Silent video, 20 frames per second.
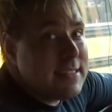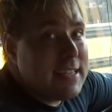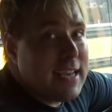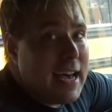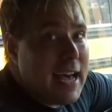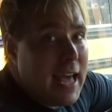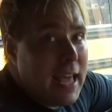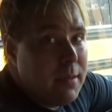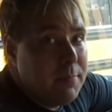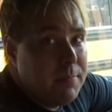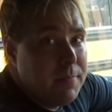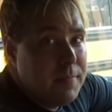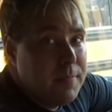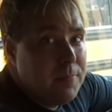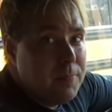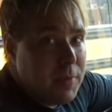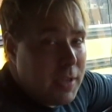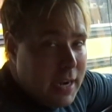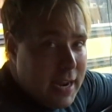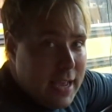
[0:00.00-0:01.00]
time
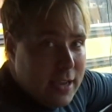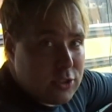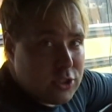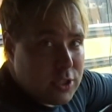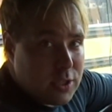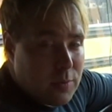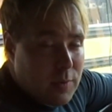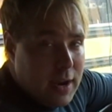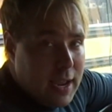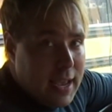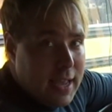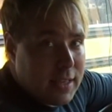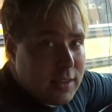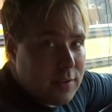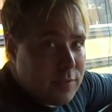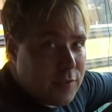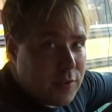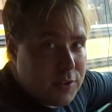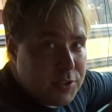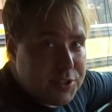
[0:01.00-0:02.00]
it actually ran. The
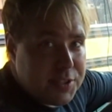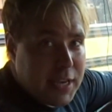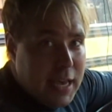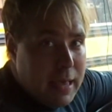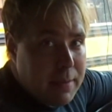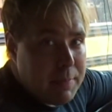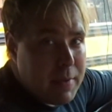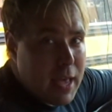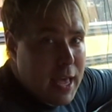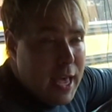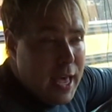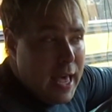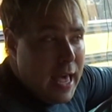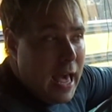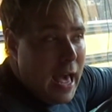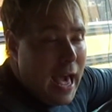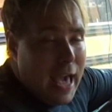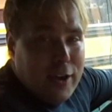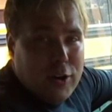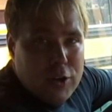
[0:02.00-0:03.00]
first time
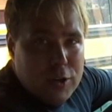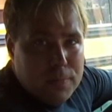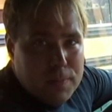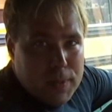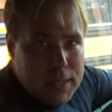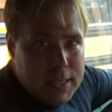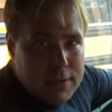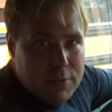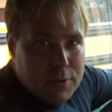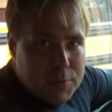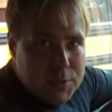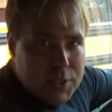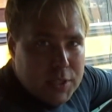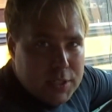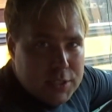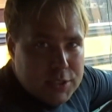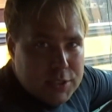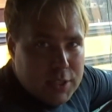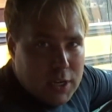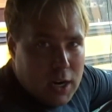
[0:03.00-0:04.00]
I couldn't believe it was going
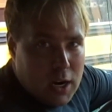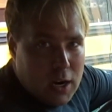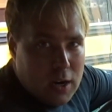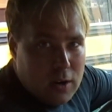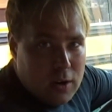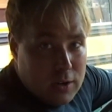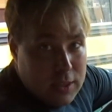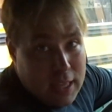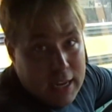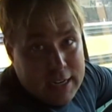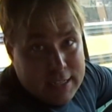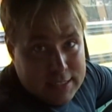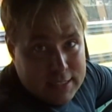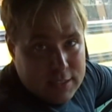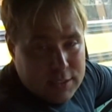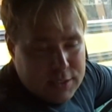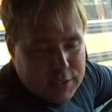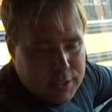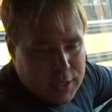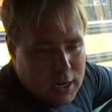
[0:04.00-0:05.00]
to start, or that it
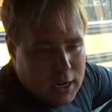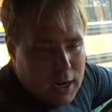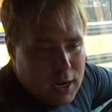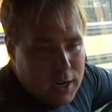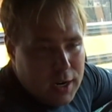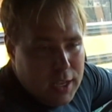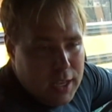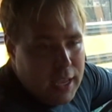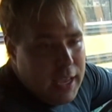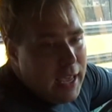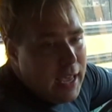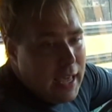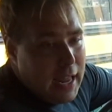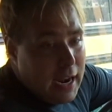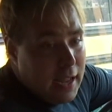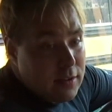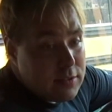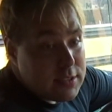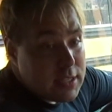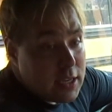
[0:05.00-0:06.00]
did start, and
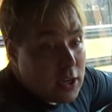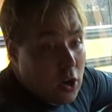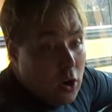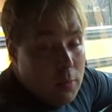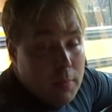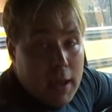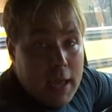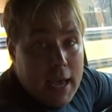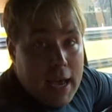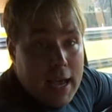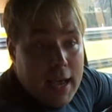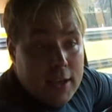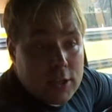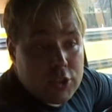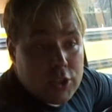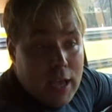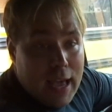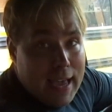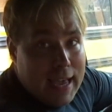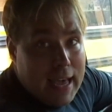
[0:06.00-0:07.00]
I was like, oh my
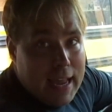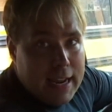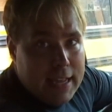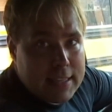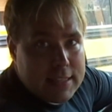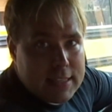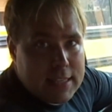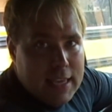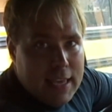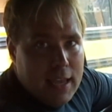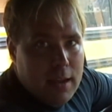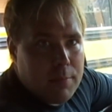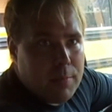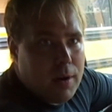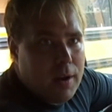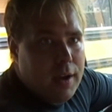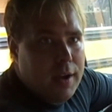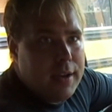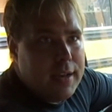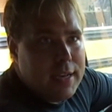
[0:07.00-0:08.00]
gosh, I got to get the
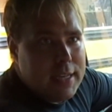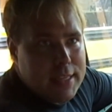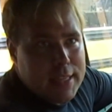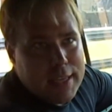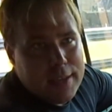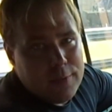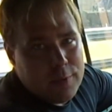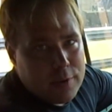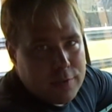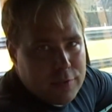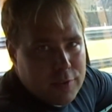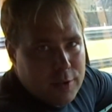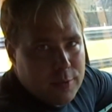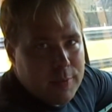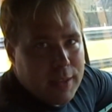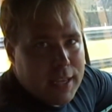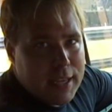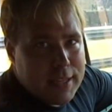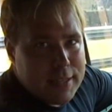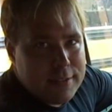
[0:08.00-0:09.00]
camera, and then we
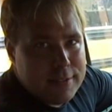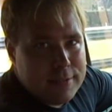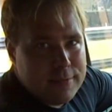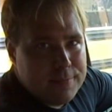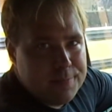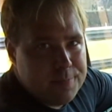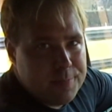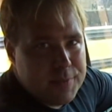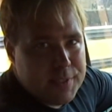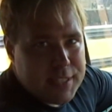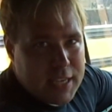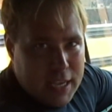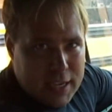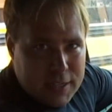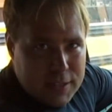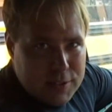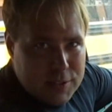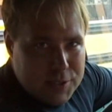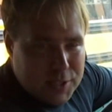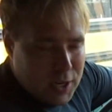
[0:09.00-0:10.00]
filmed that
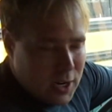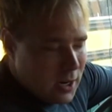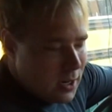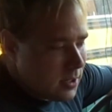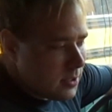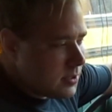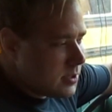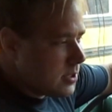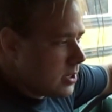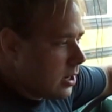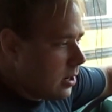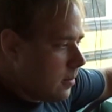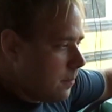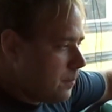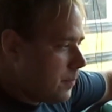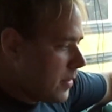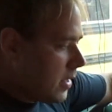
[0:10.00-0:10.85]
second start. So,